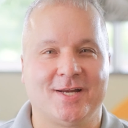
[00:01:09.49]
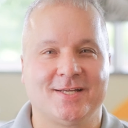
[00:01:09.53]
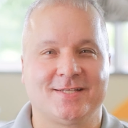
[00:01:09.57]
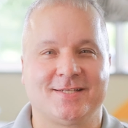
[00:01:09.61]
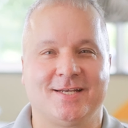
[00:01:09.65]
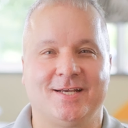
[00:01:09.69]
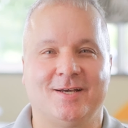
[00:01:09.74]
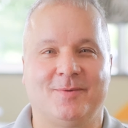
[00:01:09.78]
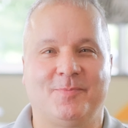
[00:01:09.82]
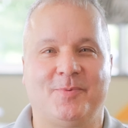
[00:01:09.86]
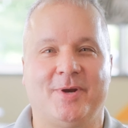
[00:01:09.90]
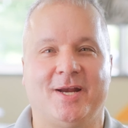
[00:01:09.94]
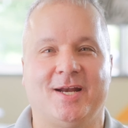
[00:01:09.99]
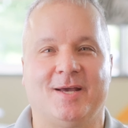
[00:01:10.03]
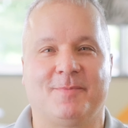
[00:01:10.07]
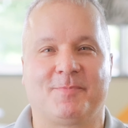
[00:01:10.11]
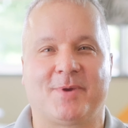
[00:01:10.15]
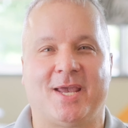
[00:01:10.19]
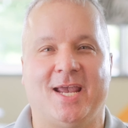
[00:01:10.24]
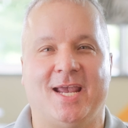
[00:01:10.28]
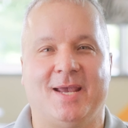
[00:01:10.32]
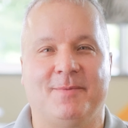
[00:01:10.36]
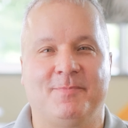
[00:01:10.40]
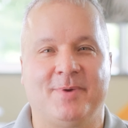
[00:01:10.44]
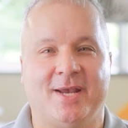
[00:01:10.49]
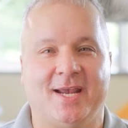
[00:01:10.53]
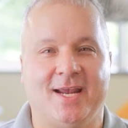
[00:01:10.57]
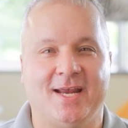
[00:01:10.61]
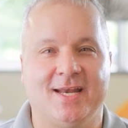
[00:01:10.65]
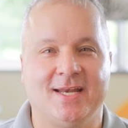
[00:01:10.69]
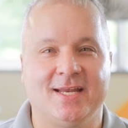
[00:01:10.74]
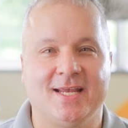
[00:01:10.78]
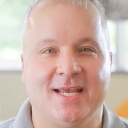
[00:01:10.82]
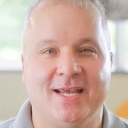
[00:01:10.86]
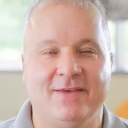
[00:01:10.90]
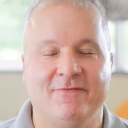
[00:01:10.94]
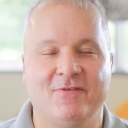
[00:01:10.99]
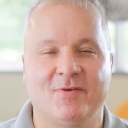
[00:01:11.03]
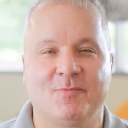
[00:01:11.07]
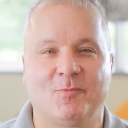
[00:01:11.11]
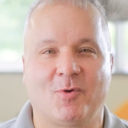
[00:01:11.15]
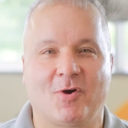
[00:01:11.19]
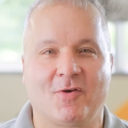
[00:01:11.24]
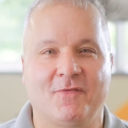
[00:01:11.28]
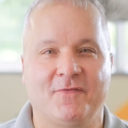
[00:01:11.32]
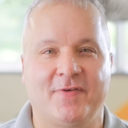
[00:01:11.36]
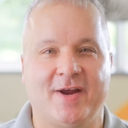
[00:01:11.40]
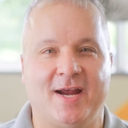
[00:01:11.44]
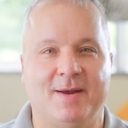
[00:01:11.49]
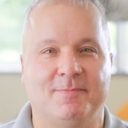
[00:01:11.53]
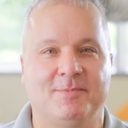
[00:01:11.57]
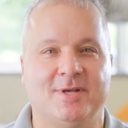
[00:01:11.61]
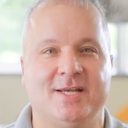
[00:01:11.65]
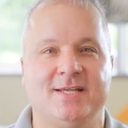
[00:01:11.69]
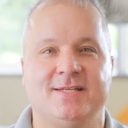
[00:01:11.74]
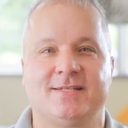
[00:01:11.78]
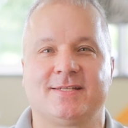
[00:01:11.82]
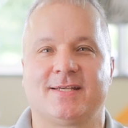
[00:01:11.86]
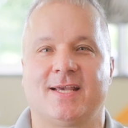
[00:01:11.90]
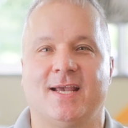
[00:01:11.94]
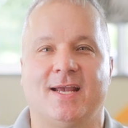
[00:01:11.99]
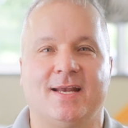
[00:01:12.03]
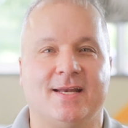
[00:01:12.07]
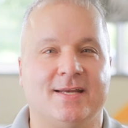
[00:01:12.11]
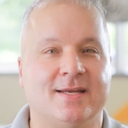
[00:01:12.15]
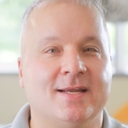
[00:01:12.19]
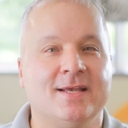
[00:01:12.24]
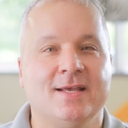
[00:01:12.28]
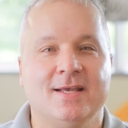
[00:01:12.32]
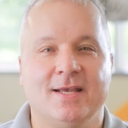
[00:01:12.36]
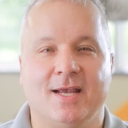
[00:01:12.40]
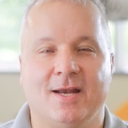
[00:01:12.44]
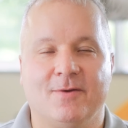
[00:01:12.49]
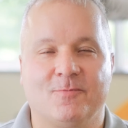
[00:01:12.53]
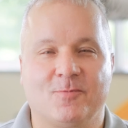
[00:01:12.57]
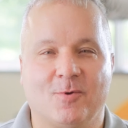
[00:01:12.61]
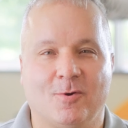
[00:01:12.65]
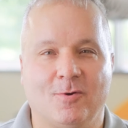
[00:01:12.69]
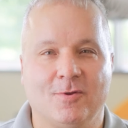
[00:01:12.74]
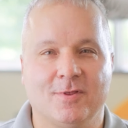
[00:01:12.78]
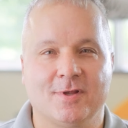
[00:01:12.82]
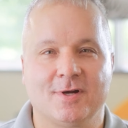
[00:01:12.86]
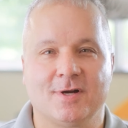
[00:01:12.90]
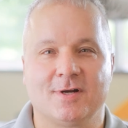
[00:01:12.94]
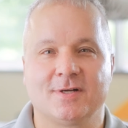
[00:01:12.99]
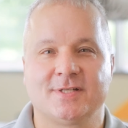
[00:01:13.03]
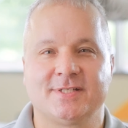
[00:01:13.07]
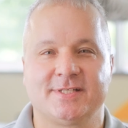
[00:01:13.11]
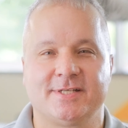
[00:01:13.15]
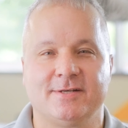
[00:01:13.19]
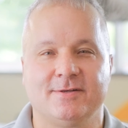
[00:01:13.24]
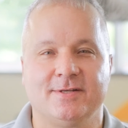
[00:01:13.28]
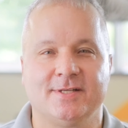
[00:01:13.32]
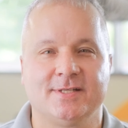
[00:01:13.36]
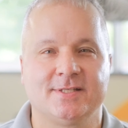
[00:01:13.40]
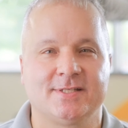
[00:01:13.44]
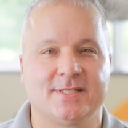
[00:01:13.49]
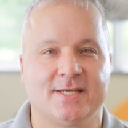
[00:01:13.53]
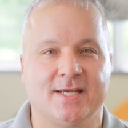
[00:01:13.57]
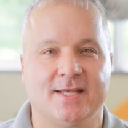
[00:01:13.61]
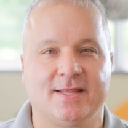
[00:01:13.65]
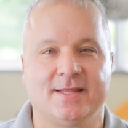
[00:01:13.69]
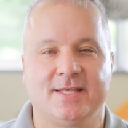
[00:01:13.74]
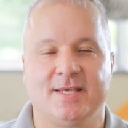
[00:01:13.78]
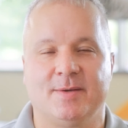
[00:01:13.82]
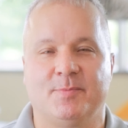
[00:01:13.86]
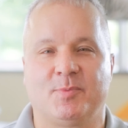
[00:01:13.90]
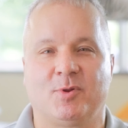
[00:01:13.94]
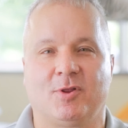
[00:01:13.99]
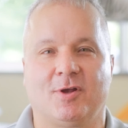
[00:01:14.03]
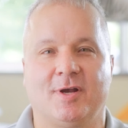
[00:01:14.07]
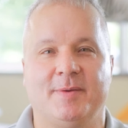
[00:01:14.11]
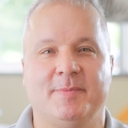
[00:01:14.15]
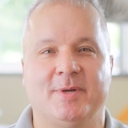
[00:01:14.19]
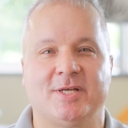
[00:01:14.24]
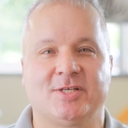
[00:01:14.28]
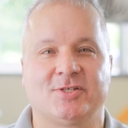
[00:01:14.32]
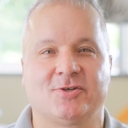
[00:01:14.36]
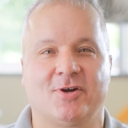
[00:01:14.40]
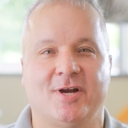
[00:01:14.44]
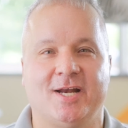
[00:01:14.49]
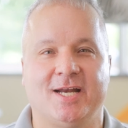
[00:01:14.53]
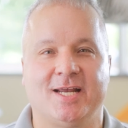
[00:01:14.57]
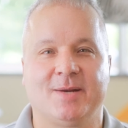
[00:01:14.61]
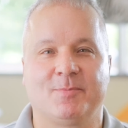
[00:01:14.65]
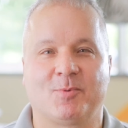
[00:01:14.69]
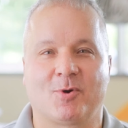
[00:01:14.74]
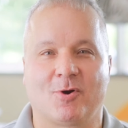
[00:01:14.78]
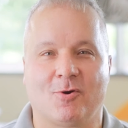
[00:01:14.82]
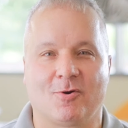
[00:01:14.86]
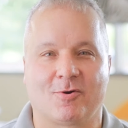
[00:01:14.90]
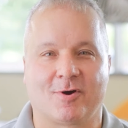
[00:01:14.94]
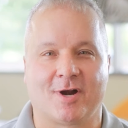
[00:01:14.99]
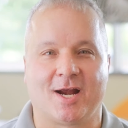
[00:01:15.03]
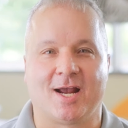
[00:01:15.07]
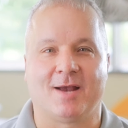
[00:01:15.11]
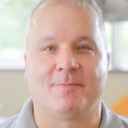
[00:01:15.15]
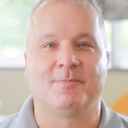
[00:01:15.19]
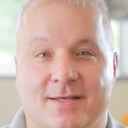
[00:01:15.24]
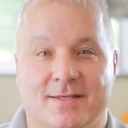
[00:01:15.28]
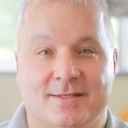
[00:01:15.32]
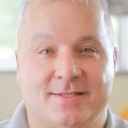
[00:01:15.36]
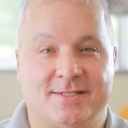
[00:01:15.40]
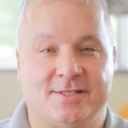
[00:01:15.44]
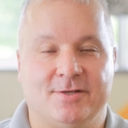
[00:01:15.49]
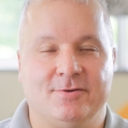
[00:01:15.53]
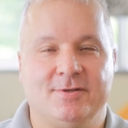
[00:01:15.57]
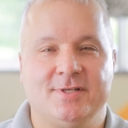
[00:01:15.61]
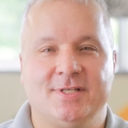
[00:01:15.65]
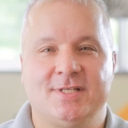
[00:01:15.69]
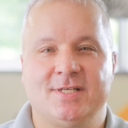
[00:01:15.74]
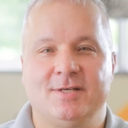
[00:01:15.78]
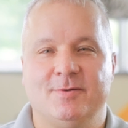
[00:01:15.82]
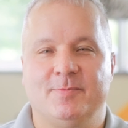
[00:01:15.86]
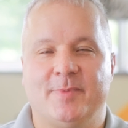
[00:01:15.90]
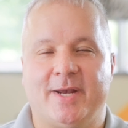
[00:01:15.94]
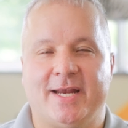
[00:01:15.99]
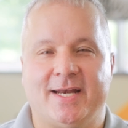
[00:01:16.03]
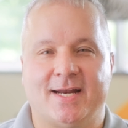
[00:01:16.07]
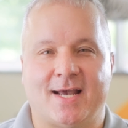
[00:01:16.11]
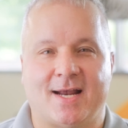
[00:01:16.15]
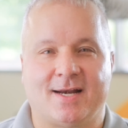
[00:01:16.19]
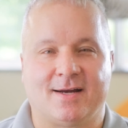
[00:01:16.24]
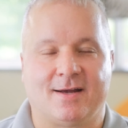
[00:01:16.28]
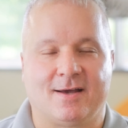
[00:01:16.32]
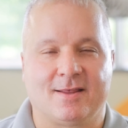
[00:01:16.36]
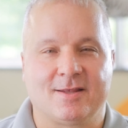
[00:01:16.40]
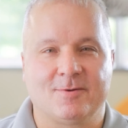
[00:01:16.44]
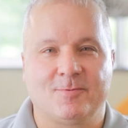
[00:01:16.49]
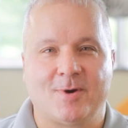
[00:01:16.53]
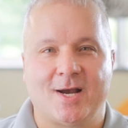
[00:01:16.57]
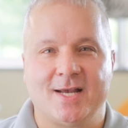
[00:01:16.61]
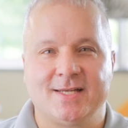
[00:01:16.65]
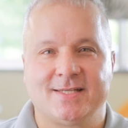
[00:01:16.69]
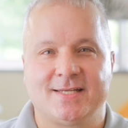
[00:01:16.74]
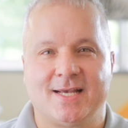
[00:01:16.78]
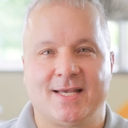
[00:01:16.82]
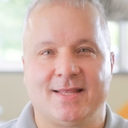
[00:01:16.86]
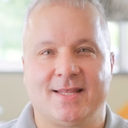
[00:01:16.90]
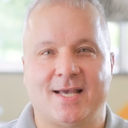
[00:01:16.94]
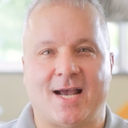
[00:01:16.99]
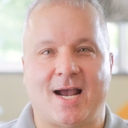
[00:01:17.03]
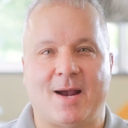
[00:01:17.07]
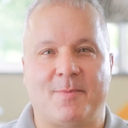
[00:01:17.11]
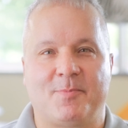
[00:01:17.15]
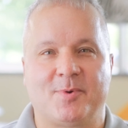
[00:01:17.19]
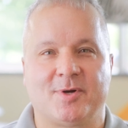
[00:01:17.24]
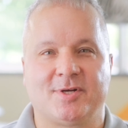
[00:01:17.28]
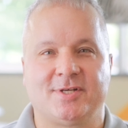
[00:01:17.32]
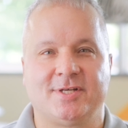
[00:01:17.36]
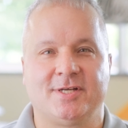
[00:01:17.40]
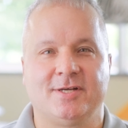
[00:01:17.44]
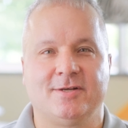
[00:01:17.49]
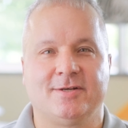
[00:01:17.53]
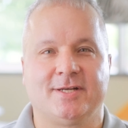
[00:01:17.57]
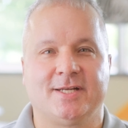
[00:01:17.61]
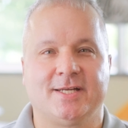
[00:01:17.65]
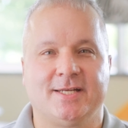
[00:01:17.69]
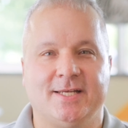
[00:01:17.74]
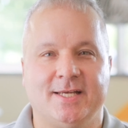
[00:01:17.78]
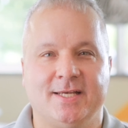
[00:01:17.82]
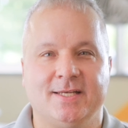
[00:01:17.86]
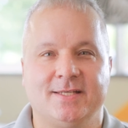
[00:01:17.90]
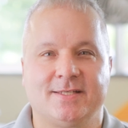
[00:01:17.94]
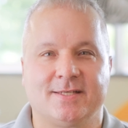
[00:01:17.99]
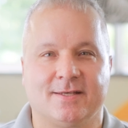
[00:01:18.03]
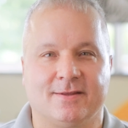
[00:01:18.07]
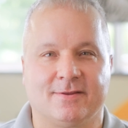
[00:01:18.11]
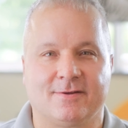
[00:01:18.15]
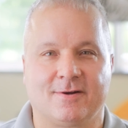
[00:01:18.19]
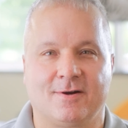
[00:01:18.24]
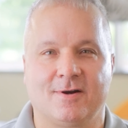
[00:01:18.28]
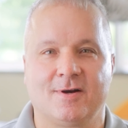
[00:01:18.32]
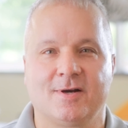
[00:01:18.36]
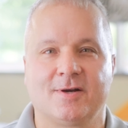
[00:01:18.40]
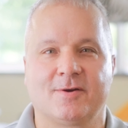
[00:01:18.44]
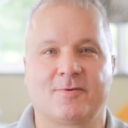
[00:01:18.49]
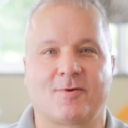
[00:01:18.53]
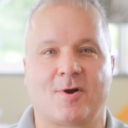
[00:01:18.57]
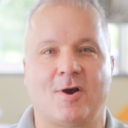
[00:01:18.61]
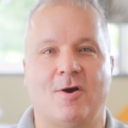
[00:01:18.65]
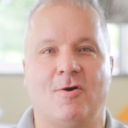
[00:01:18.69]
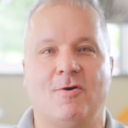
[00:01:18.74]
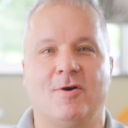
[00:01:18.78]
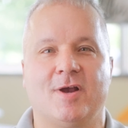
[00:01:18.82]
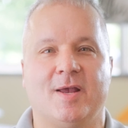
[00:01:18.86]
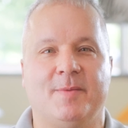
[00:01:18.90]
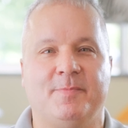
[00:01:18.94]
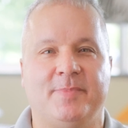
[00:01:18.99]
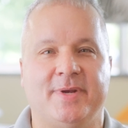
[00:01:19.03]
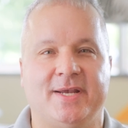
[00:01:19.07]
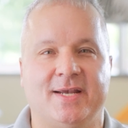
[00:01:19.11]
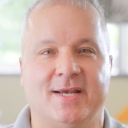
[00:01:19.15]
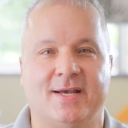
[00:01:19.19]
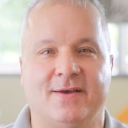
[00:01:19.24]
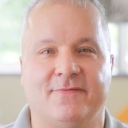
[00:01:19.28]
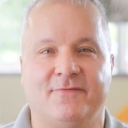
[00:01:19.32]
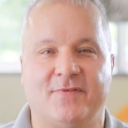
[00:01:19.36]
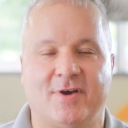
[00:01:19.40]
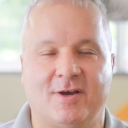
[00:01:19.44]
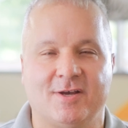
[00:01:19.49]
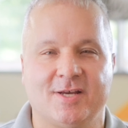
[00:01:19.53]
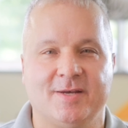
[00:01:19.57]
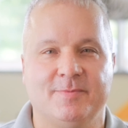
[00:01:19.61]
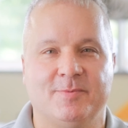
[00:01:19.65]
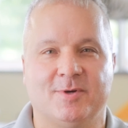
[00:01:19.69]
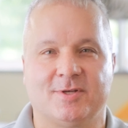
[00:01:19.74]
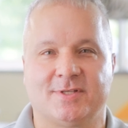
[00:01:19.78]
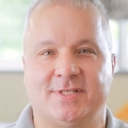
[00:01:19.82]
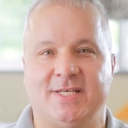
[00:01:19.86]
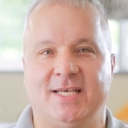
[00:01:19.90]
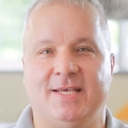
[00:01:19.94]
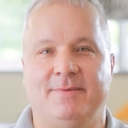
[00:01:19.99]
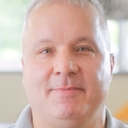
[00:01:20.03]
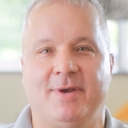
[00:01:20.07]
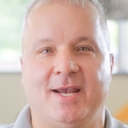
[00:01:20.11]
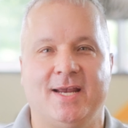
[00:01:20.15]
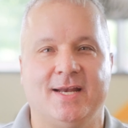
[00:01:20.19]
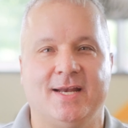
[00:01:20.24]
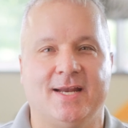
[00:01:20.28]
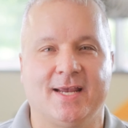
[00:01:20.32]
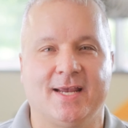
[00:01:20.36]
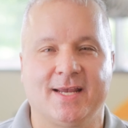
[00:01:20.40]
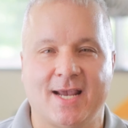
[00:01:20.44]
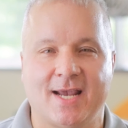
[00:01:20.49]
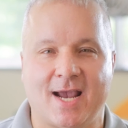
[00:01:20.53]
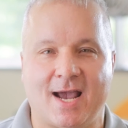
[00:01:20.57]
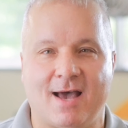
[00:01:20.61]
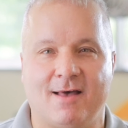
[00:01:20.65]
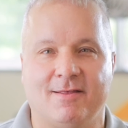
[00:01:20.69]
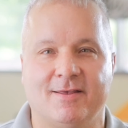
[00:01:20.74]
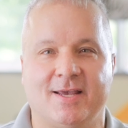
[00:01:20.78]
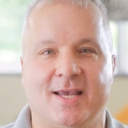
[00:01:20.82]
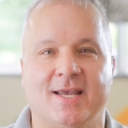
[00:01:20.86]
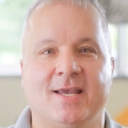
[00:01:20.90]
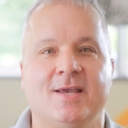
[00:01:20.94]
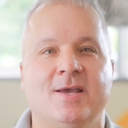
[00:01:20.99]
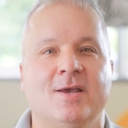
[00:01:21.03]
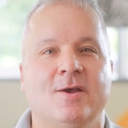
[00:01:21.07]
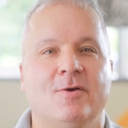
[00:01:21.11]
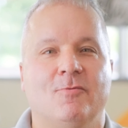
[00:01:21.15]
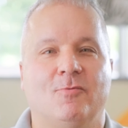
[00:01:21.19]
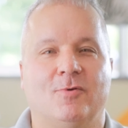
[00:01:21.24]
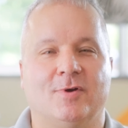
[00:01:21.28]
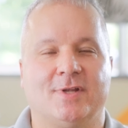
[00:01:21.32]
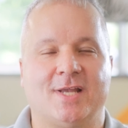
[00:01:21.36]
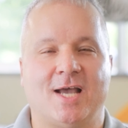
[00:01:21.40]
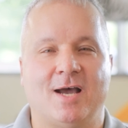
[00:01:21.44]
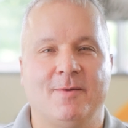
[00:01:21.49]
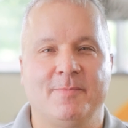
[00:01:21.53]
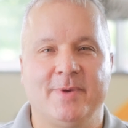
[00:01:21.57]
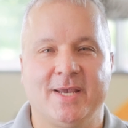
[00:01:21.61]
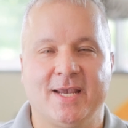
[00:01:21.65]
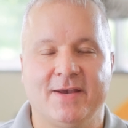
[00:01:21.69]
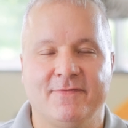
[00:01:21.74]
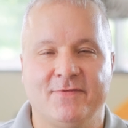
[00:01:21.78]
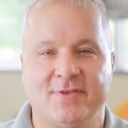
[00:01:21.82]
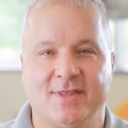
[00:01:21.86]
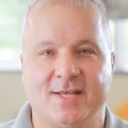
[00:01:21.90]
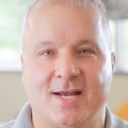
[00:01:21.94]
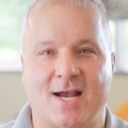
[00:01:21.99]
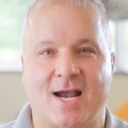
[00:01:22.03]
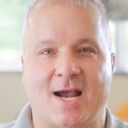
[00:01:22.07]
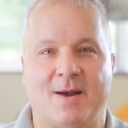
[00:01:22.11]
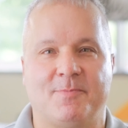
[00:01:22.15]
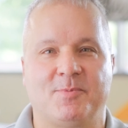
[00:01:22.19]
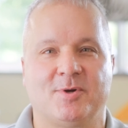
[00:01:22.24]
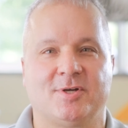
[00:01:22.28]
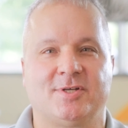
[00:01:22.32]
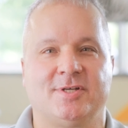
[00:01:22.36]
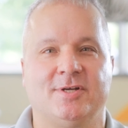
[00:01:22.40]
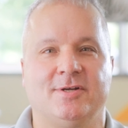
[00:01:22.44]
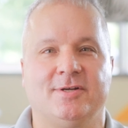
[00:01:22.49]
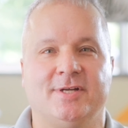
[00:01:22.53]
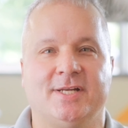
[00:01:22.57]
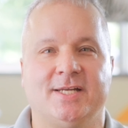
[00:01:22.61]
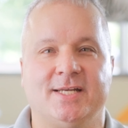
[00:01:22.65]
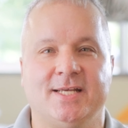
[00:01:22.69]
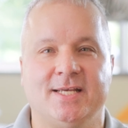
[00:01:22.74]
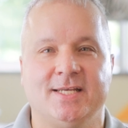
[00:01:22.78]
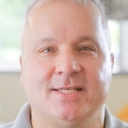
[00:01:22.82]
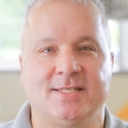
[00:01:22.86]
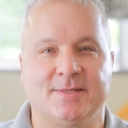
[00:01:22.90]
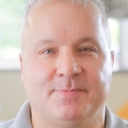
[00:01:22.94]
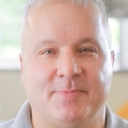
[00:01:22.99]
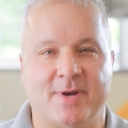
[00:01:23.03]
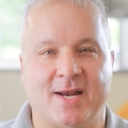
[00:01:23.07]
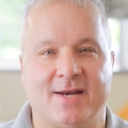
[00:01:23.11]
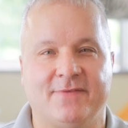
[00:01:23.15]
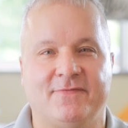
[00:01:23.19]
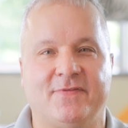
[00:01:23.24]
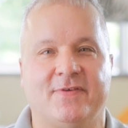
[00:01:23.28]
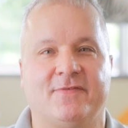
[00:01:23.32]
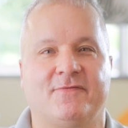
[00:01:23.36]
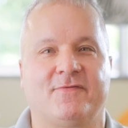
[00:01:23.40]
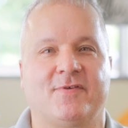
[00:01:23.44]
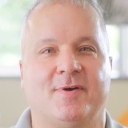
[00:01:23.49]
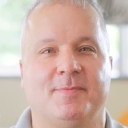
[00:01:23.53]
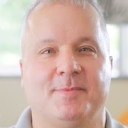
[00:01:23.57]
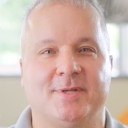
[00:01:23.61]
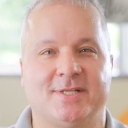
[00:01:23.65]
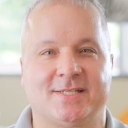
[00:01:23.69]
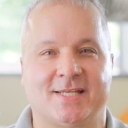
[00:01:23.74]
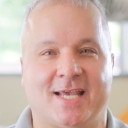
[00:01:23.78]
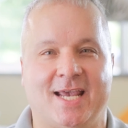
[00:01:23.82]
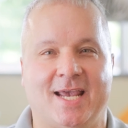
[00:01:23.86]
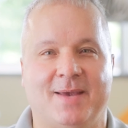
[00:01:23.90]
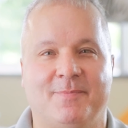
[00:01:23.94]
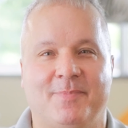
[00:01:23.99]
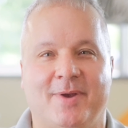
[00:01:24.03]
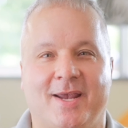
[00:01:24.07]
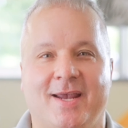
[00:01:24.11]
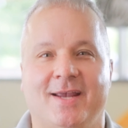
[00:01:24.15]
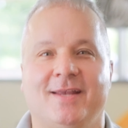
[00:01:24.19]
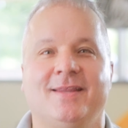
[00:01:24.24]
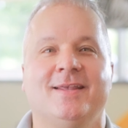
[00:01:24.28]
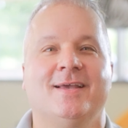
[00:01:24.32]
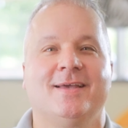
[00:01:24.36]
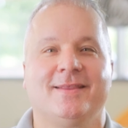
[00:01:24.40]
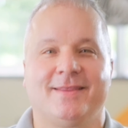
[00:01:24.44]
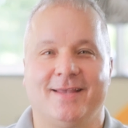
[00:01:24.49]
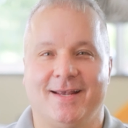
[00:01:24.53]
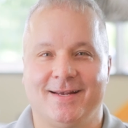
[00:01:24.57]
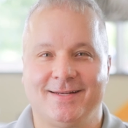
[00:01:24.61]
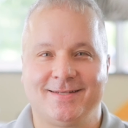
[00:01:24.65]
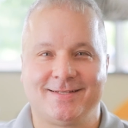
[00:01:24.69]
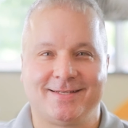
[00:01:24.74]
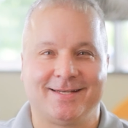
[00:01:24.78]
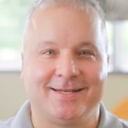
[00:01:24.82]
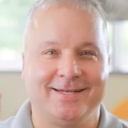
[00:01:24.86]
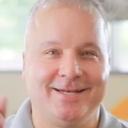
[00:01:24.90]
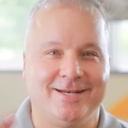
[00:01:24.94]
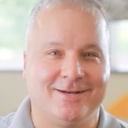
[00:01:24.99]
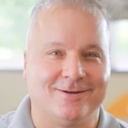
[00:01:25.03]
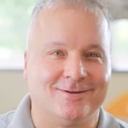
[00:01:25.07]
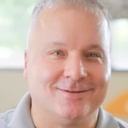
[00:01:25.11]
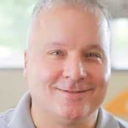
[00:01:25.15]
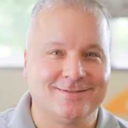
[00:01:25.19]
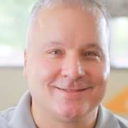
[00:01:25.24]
of sale pinup campaign, even more families can enroll their students in the employment training program. Students who may not otherwise have the opportunity to learn, grow, and be a valuable teammate and colleague will now be given the opportunity to benefit from this campaign thanks to you.